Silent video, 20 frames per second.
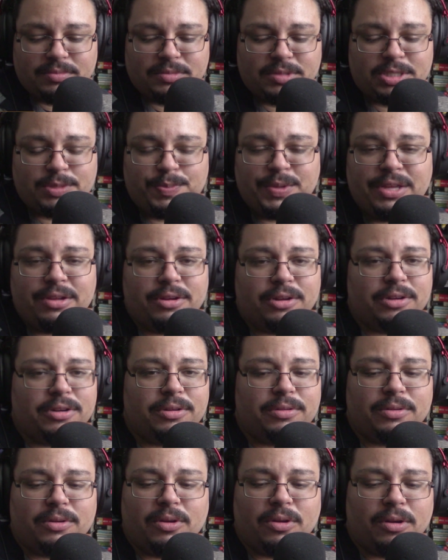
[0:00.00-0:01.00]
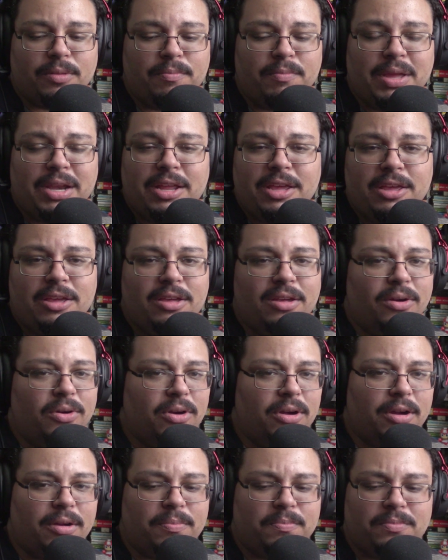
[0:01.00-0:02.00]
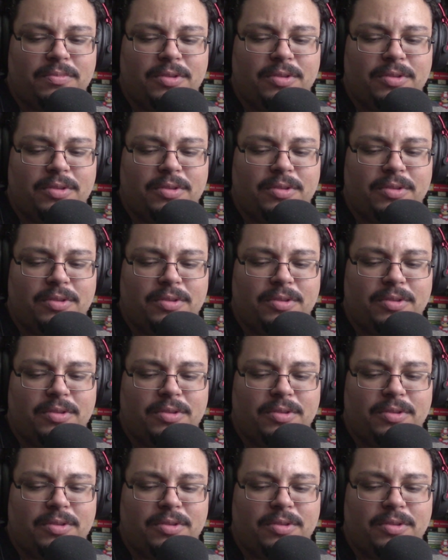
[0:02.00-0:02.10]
Speaker, or Mini, or